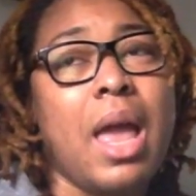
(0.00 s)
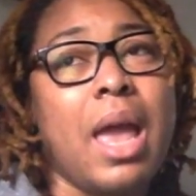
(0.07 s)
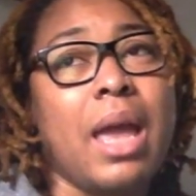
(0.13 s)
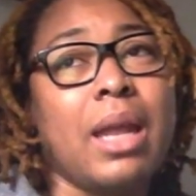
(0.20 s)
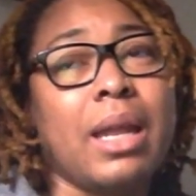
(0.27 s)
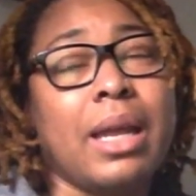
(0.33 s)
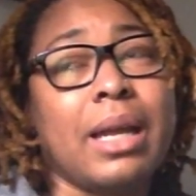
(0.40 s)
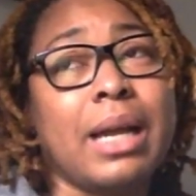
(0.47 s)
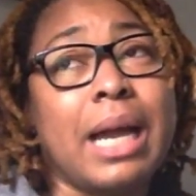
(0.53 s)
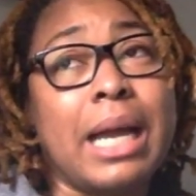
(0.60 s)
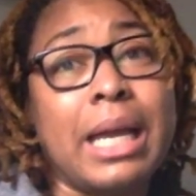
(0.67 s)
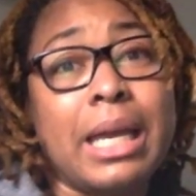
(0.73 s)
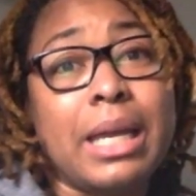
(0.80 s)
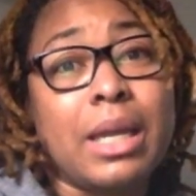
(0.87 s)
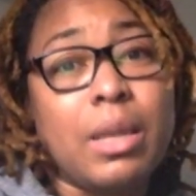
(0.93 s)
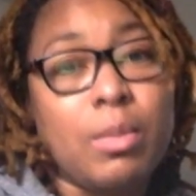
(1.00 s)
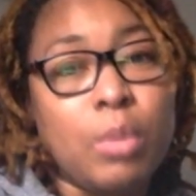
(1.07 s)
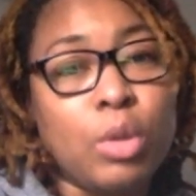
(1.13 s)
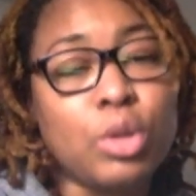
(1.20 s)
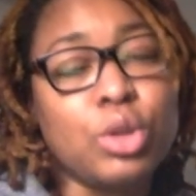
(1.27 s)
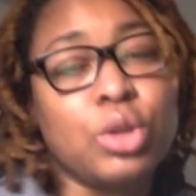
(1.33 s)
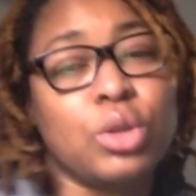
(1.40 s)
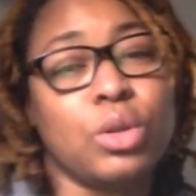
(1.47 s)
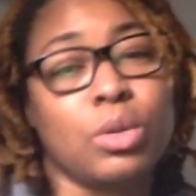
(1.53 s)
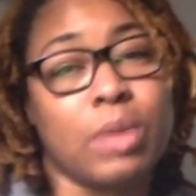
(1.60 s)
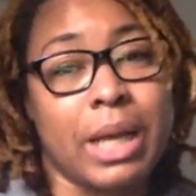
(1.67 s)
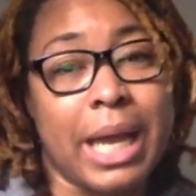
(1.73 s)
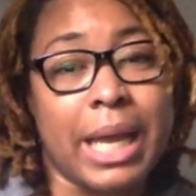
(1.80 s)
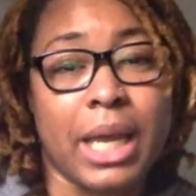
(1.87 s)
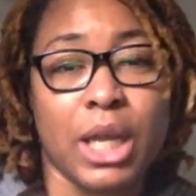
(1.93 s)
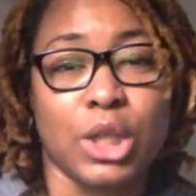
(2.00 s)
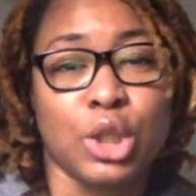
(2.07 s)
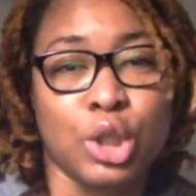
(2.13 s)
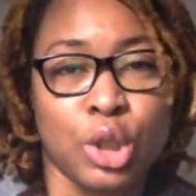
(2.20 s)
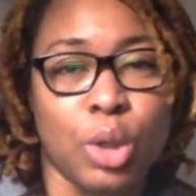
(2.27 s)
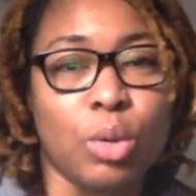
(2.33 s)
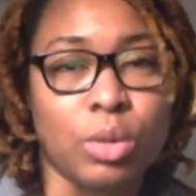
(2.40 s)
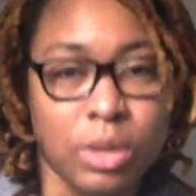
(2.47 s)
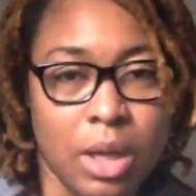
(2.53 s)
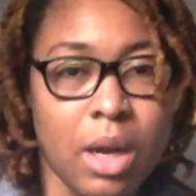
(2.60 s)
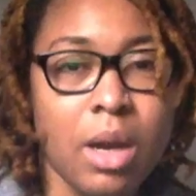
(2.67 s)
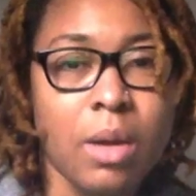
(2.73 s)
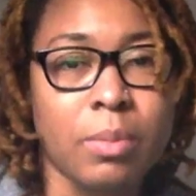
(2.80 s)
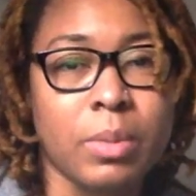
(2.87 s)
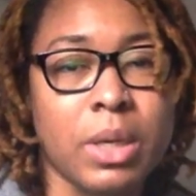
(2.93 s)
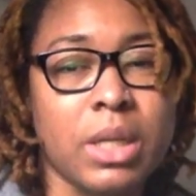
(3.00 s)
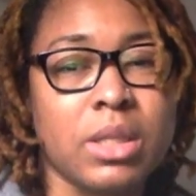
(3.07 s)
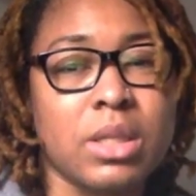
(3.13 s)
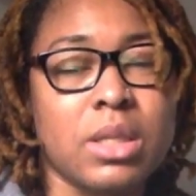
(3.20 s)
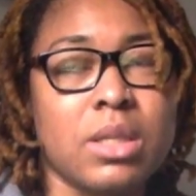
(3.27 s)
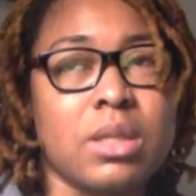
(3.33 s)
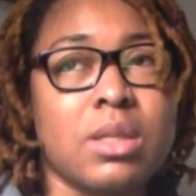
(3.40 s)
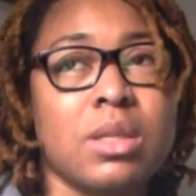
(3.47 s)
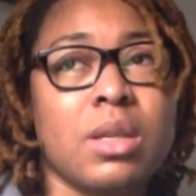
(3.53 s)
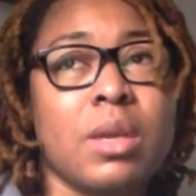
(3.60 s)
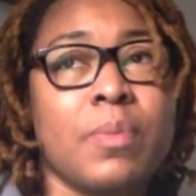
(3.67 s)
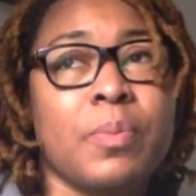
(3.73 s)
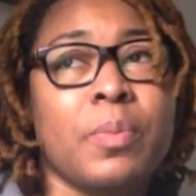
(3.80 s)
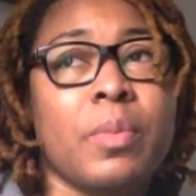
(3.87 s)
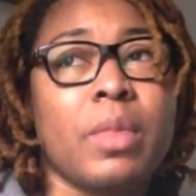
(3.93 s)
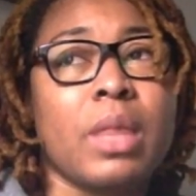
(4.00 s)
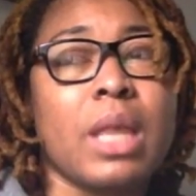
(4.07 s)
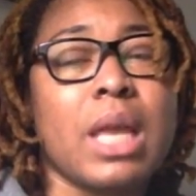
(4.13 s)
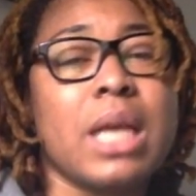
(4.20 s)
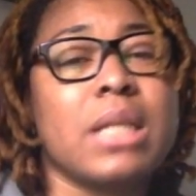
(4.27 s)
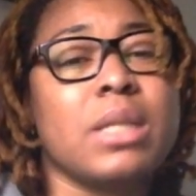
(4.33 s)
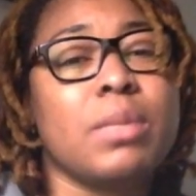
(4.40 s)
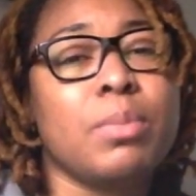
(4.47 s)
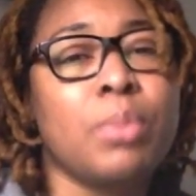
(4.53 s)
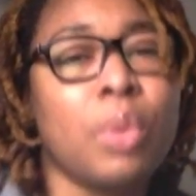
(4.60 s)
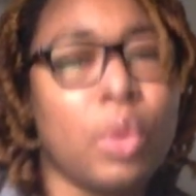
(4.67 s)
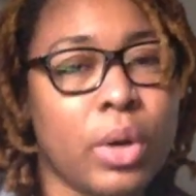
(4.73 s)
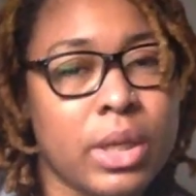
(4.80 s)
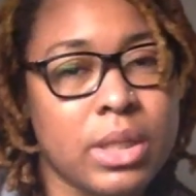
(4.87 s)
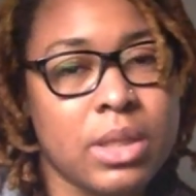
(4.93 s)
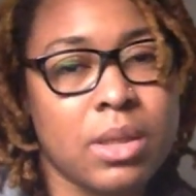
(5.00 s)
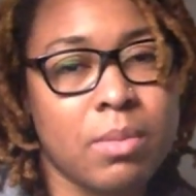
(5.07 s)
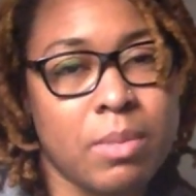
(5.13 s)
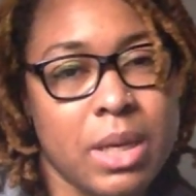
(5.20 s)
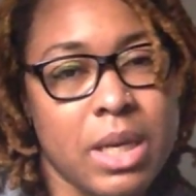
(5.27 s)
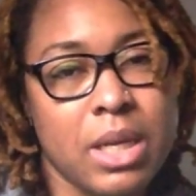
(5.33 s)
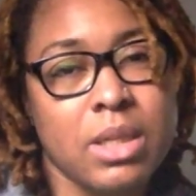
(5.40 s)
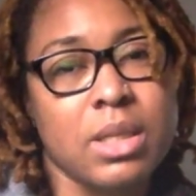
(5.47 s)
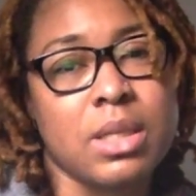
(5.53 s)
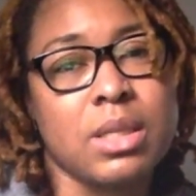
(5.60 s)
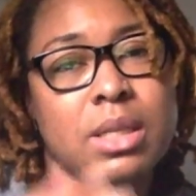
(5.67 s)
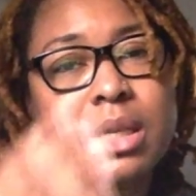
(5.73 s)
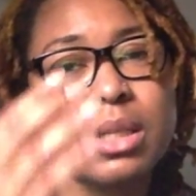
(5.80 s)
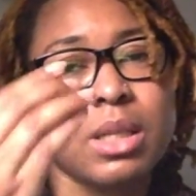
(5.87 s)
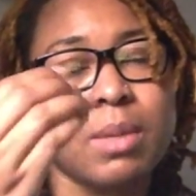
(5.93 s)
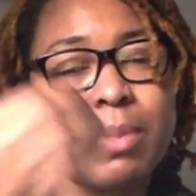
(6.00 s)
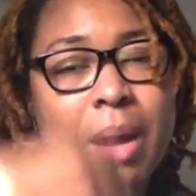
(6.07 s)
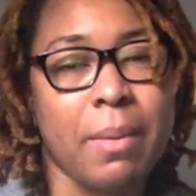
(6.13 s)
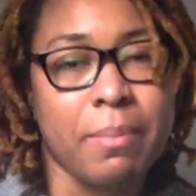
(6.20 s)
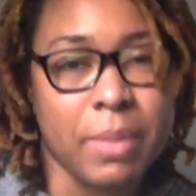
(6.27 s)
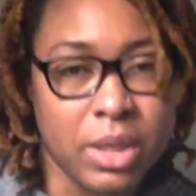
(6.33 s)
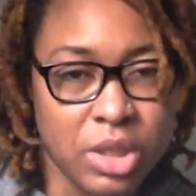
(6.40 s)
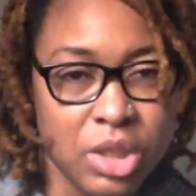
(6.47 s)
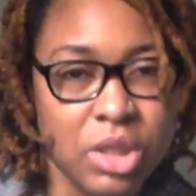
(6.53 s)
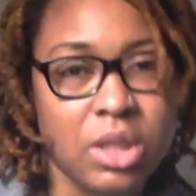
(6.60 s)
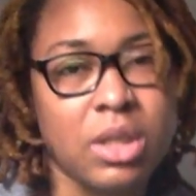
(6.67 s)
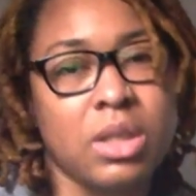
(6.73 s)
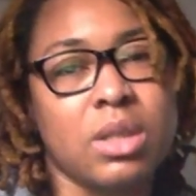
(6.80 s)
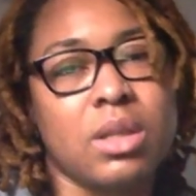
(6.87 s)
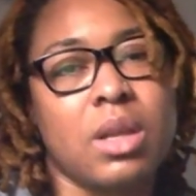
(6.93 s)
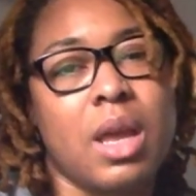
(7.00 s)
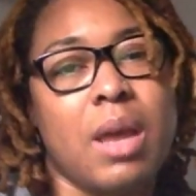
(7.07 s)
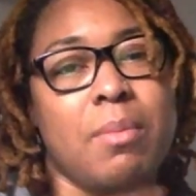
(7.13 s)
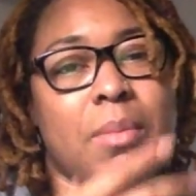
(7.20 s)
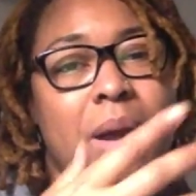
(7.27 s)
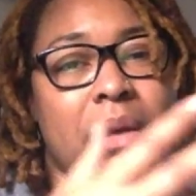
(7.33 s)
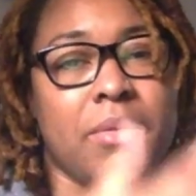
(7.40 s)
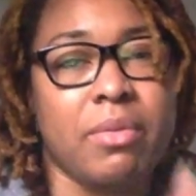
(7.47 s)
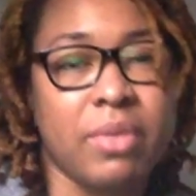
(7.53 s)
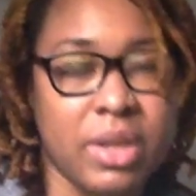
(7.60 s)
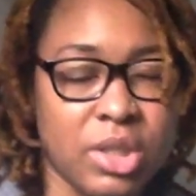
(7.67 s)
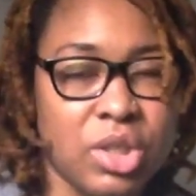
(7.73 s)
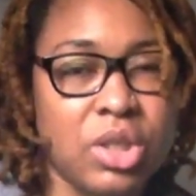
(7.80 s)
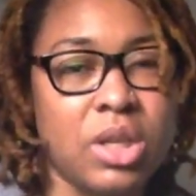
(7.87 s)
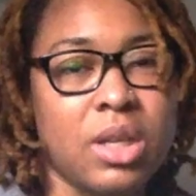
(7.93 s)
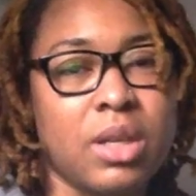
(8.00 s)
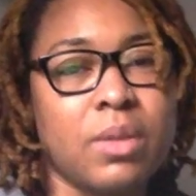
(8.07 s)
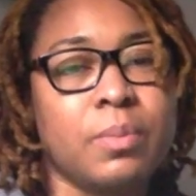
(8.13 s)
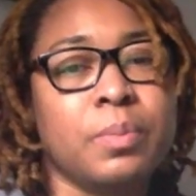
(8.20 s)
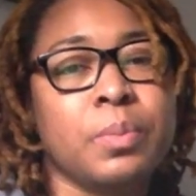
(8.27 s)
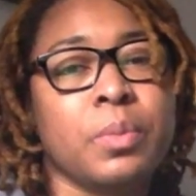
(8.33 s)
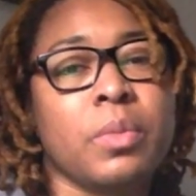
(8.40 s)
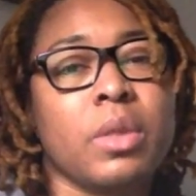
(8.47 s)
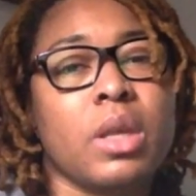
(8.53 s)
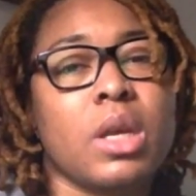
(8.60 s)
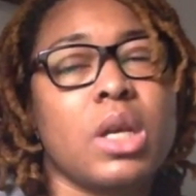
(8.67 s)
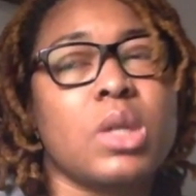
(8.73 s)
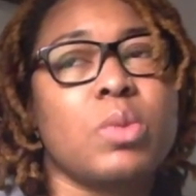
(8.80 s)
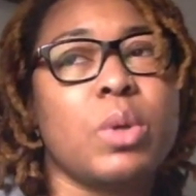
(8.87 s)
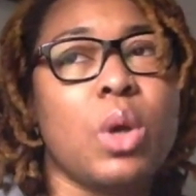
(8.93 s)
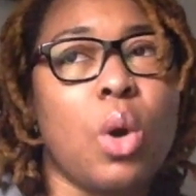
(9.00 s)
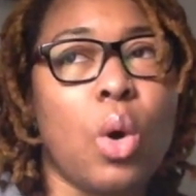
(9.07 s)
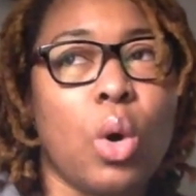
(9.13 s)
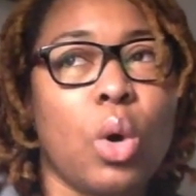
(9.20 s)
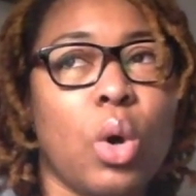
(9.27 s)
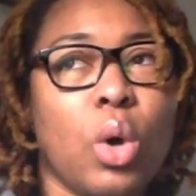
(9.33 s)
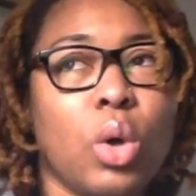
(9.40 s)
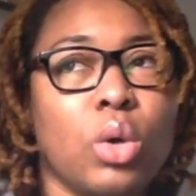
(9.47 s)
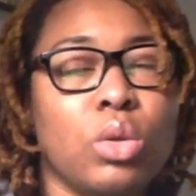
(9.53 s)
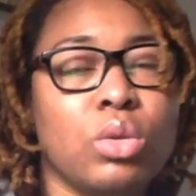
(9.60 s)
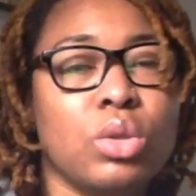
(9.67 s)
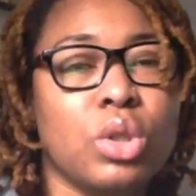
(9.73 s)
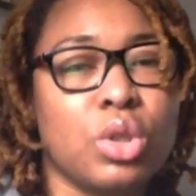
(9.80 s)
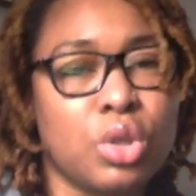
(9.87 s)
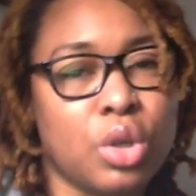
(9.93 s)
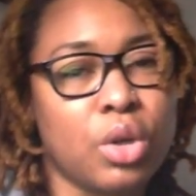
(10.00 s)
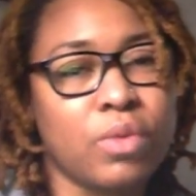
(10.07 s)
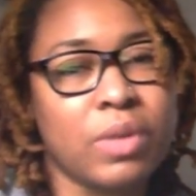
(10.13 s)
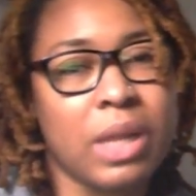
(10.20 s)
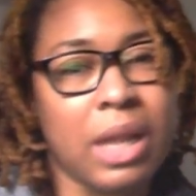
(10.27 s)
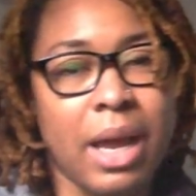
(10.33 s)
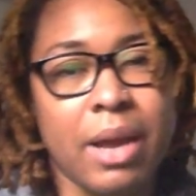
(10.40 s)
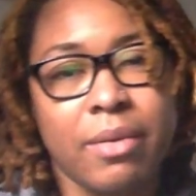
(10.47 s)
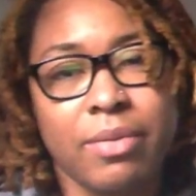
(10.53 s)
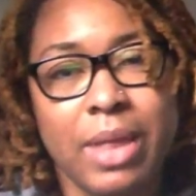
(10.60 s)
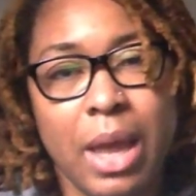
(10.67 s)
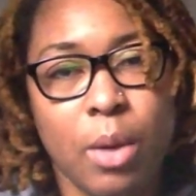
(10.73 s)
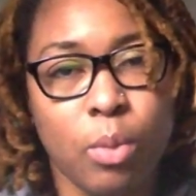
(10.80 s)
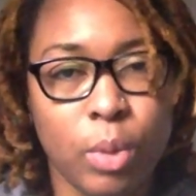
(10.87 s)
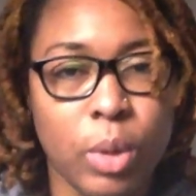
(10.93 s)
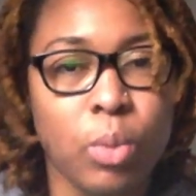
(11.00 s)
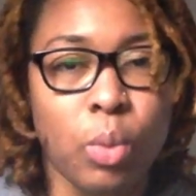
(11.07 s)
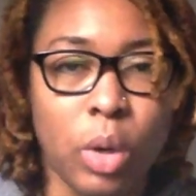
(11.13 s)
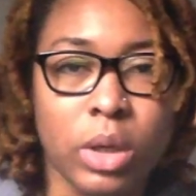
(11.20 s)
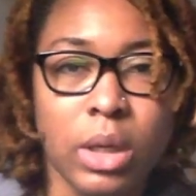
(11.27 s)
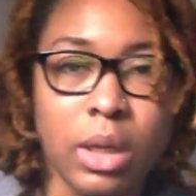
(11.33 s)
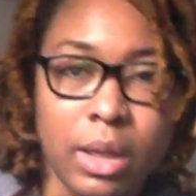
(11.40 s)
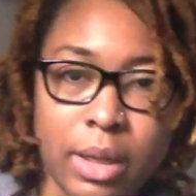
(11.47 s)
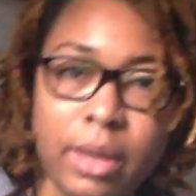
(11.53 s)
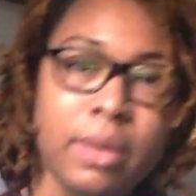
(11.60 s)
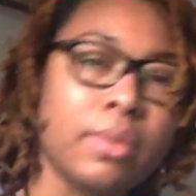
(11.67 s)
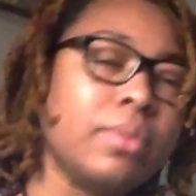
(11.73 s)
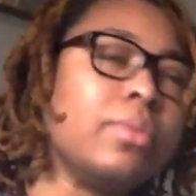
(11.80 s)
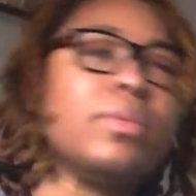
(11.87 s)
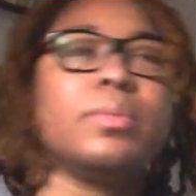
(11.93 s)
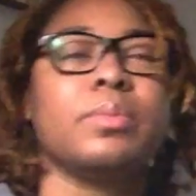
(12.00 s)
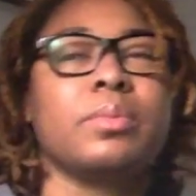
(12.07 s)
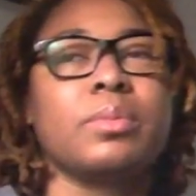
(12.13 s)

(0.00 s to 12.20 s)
and, like, I get emotional, like, I get choked up, because it's important to me to stick to my mission and my vision, because we all deserve the life that we want to live.